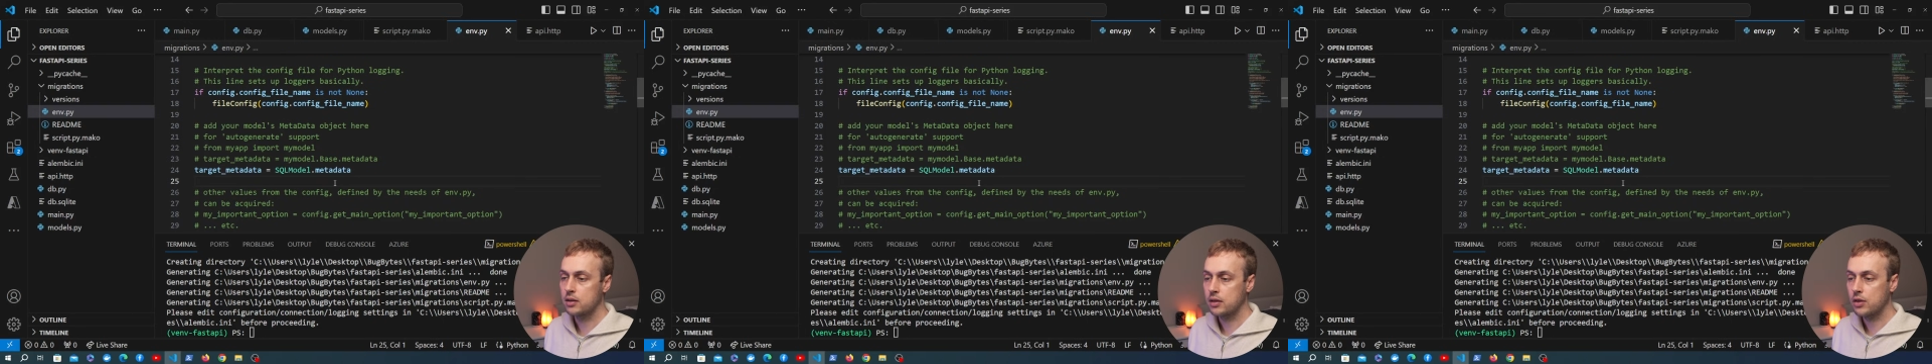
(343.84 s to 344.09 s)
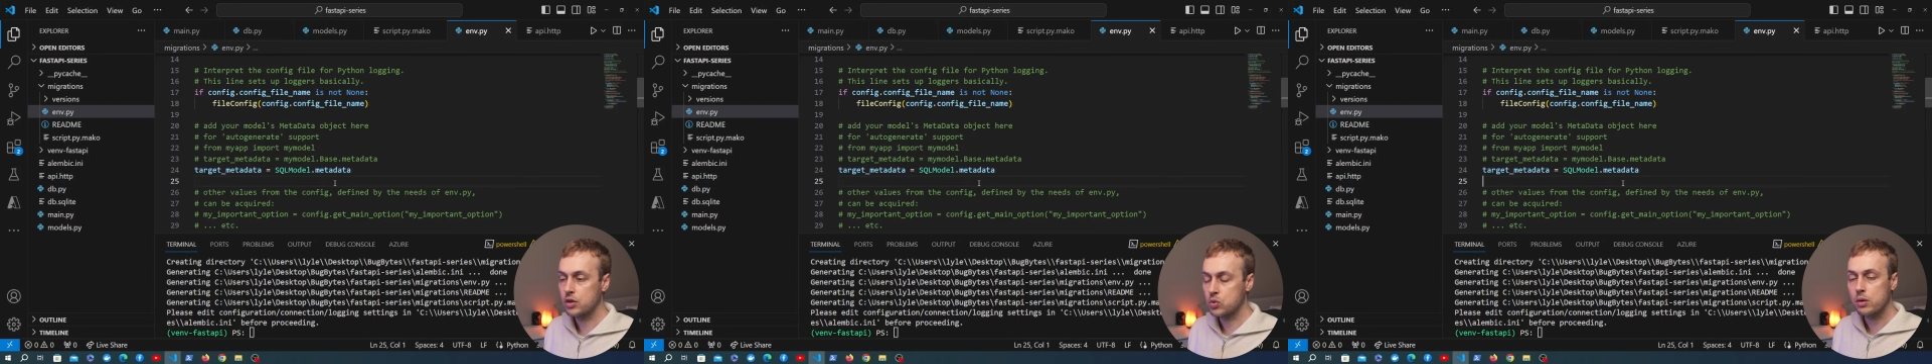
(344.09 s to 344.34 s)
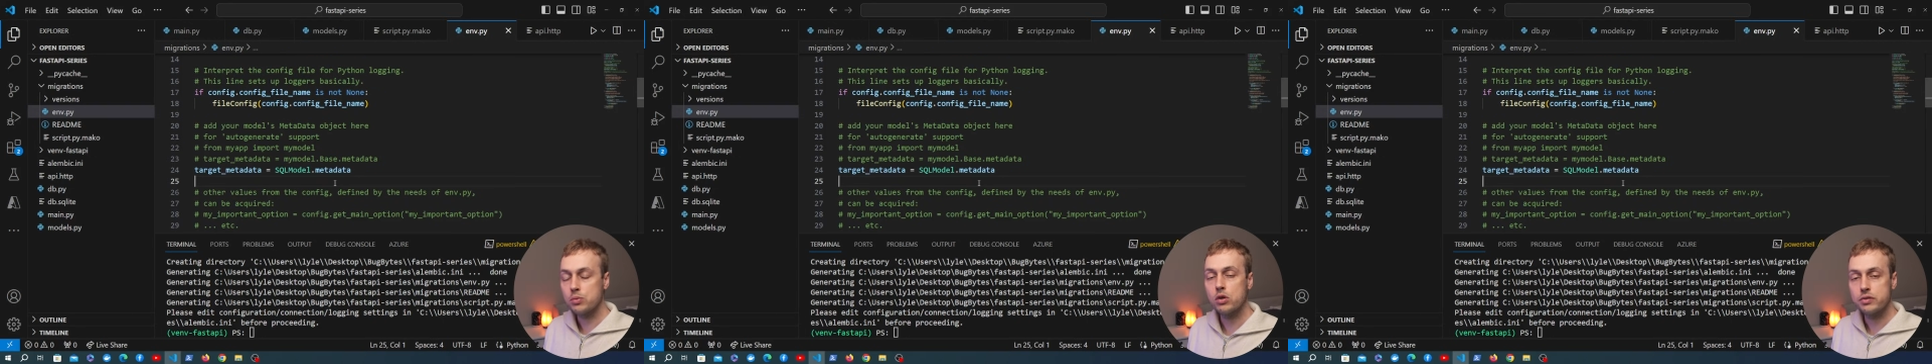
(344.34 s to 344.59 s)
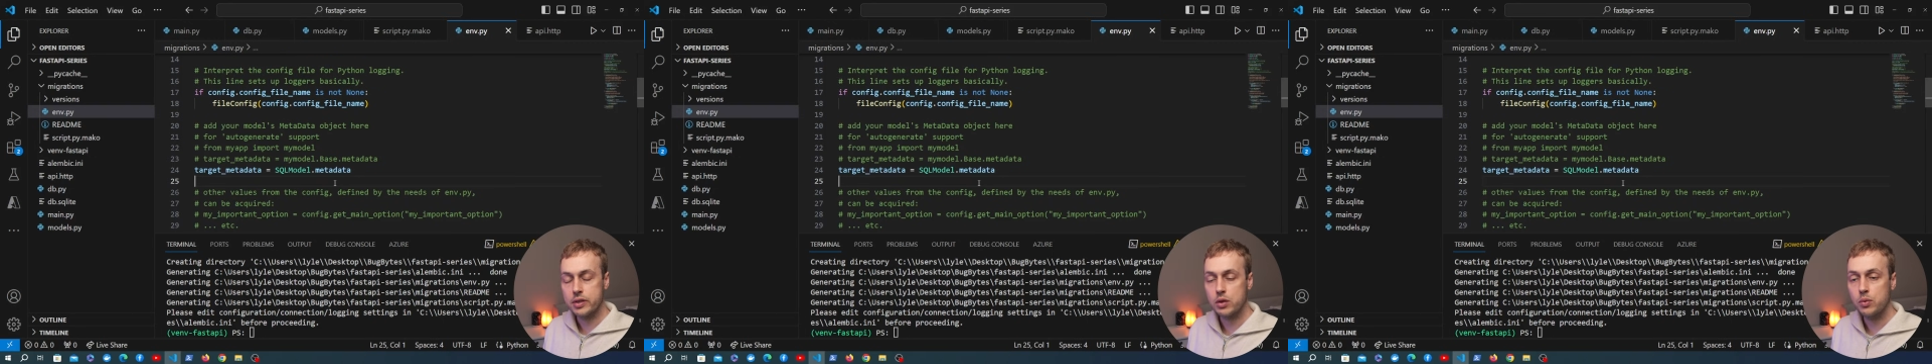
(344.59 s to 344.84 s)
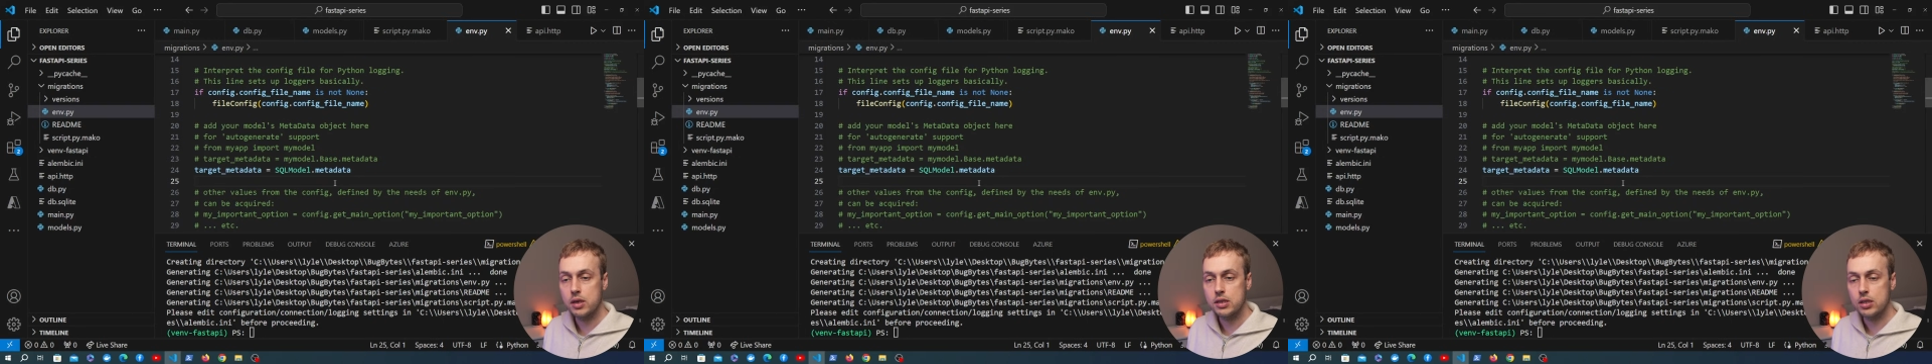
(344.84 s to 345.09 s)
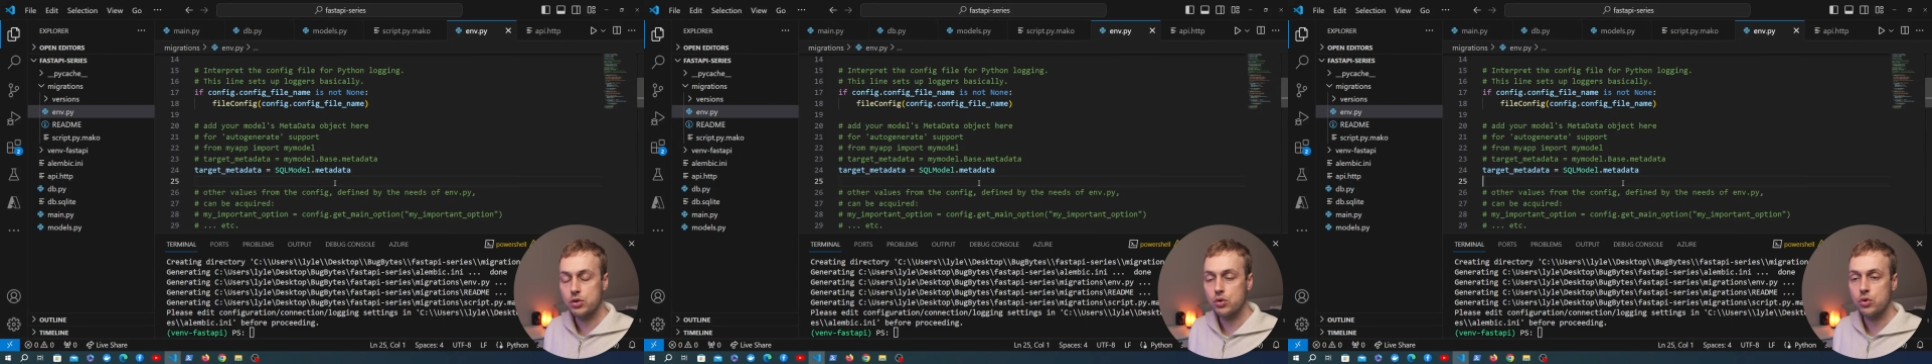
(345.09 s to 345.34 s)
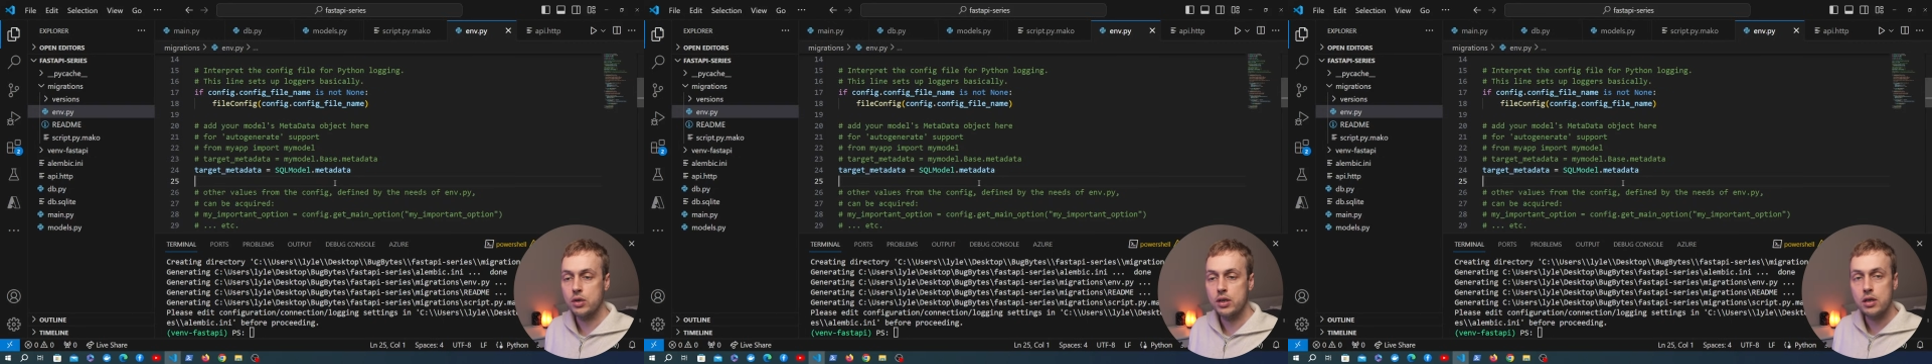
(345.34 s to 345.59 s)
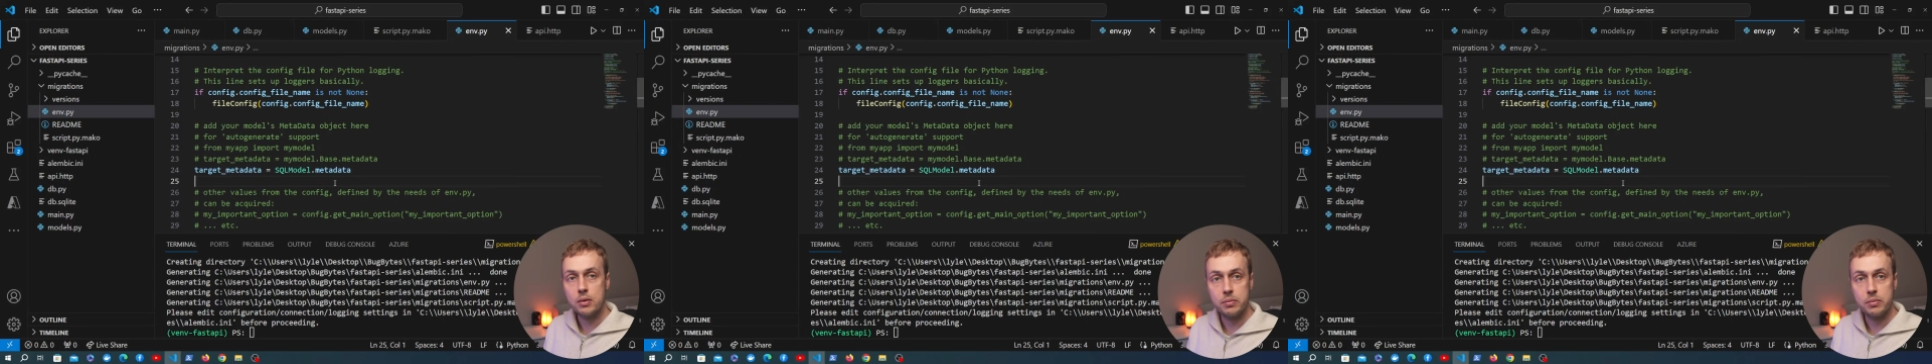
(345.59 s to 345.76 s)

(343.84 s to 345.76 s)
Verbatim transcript: Now there's one more thing we need to do here